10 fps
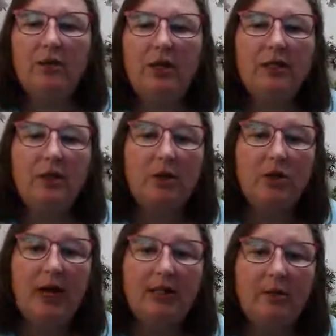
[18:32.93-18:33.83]
is there a
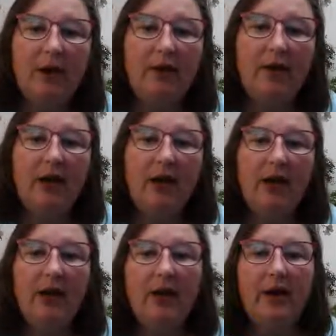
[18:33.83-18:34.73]
dry spot over
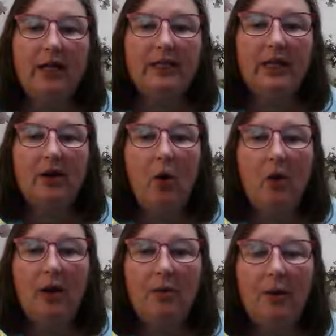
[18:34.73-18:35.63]
here and it's getting a
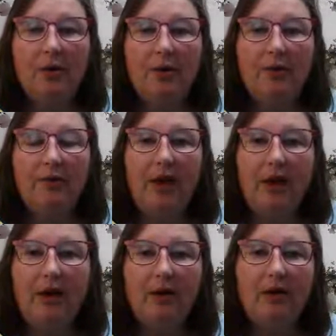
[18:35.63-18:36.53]
whole lot of water over
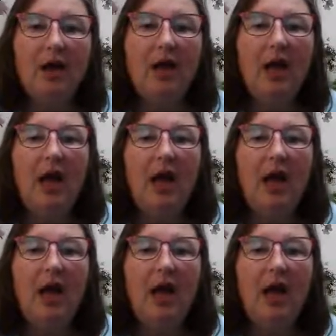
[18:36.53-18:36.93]
here?